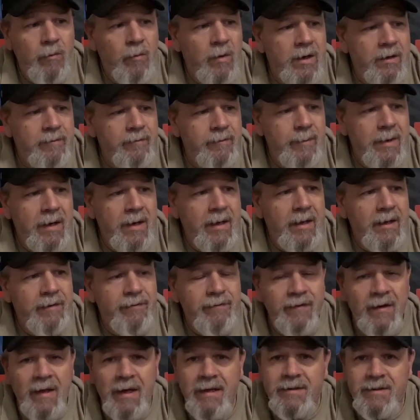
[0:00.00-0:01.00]
one of my
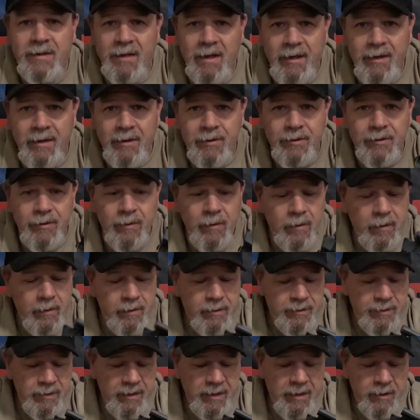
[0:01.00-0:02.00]
FlySky
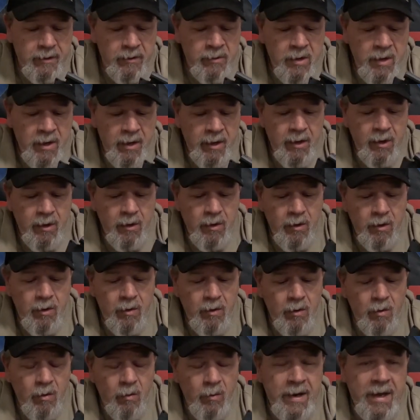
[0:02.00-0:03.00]
controllers. Now,
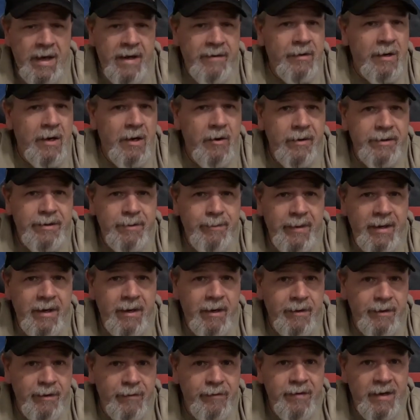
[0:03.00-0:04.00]
we haven't always been
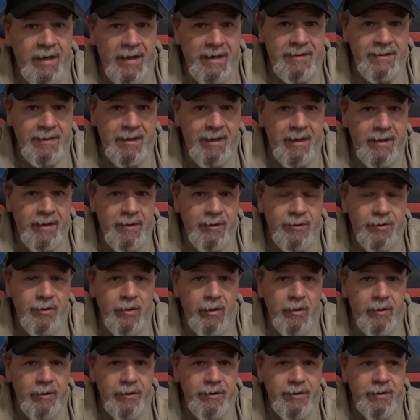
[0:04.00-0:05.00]
on the FlySky
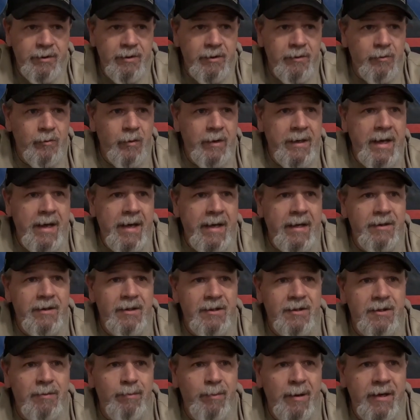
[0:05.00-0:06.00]
controllers. We had
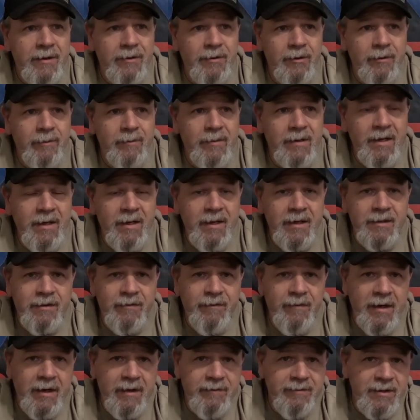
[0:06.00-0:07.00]
the Spectrum
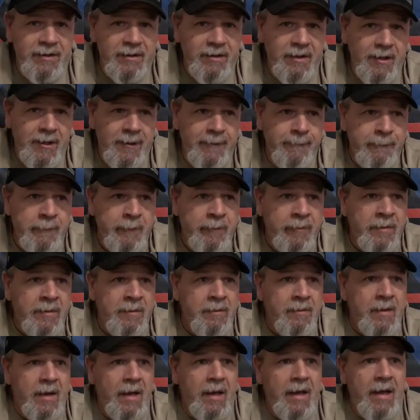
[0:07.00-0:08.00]
DX5C,
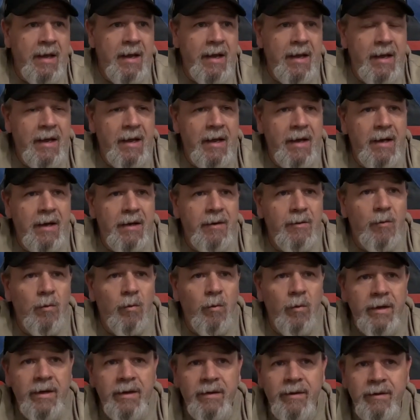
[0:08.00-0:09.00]
and